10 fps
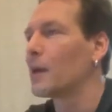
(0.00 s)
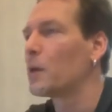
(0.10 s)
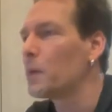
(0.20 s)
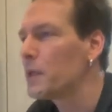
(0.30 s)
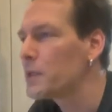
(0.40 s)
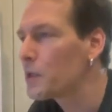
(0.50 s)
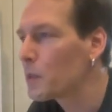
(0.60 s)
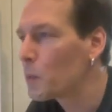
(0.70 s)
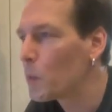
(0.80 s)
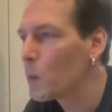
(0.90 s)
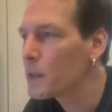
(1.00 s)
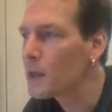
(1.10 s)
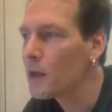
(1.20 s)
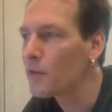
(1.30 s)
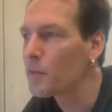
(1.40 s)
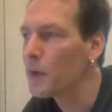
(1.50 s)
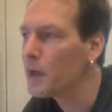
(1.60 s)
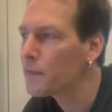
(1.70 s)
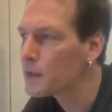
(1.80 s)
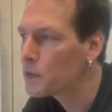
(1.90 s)
Question. What kind of
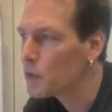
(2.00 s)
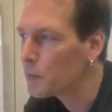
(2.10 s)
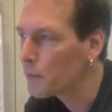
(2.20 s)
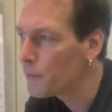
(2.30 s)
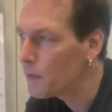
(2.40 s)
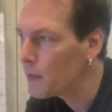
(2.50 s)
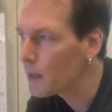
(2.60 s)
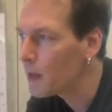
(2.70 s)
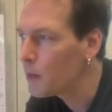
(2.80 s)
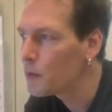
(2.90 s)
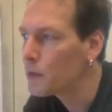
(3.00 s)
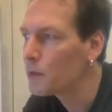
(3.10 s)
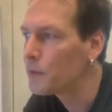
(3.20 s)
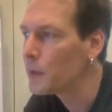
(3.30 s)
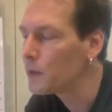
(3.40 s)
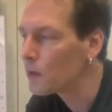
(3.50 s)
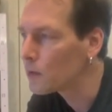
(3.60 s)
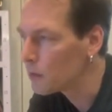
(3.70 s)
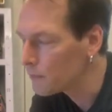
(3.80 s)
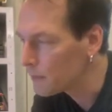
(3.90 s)
breakfast do you prefer, and how do you drink your
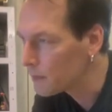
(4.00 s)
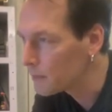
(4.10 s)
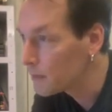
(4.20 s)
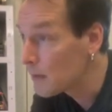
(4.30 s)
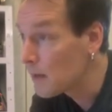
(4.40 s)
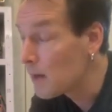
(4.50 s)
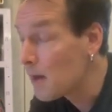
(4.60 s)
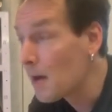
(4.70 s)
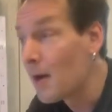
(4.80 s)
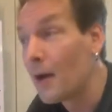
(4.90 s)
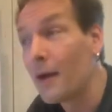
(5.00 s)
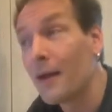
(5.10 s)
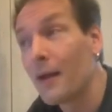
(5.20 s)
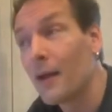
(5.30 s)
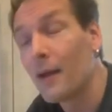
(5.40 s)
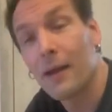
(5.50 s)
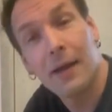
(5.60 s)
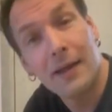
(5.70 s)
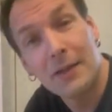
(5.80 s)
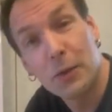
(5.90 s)
coffee?
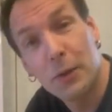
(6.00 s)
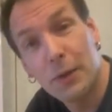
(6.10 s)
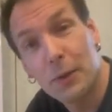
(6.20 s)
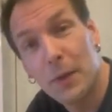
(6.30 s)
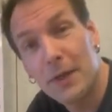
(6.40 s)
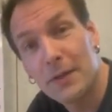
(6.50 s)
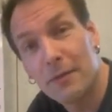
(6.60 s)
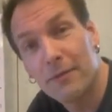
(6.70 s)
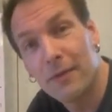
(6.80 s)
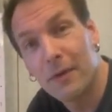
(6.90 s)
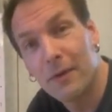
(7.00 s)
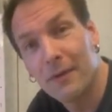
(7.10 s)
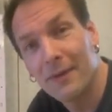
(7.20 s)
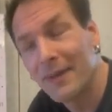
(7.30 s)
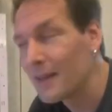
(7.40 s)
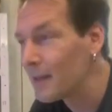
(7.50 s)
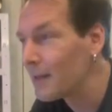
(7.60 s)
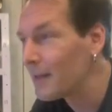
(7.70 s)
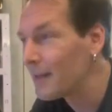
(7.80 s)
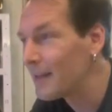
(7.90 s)
It's a good question for,
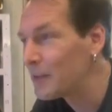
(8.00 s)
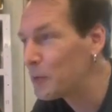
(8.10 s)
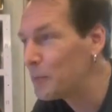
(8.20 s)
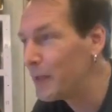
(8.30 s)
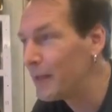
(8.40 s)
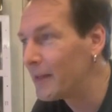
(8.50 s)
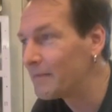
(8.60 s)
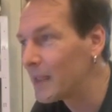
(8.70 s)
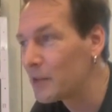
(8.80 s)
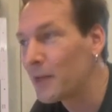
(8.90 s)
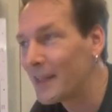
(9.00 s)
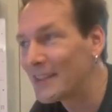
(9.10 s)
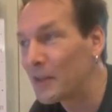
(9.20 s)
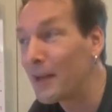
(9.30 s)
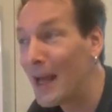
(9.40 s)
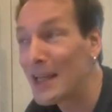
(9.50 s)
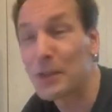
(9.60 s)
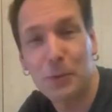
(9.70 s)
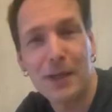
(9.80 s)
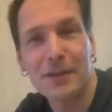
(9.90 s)
it could be that actually it's the last
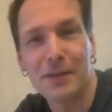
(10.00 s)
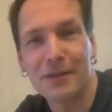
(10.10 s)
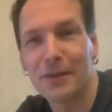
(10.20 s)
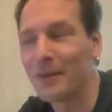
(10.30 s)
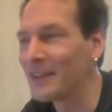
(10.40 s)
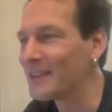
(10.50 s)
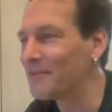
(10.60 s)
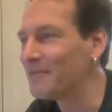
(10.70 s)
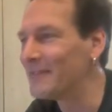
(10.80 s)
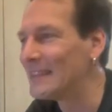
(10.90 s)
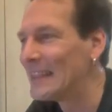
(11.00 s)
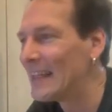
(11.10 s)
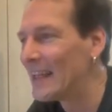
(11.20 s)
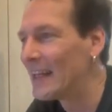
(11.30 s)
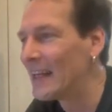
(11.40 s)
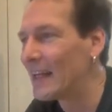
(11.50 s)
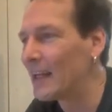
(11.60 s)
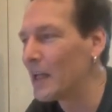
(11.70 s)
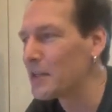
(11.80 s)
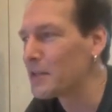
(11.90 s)
question, so it's
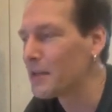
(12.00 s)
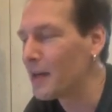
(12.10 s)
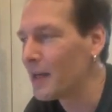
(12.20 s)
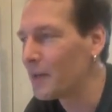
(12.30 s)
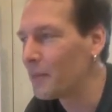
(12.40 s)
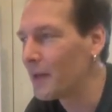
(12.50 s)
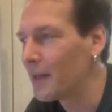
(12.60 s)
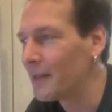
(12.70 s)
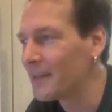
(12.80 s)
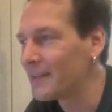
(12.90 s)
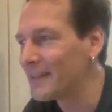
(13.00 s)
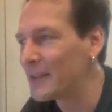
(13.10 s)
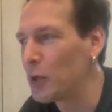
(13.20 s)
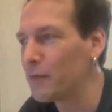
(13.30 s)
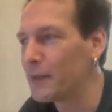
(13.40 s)
lunch time and coffee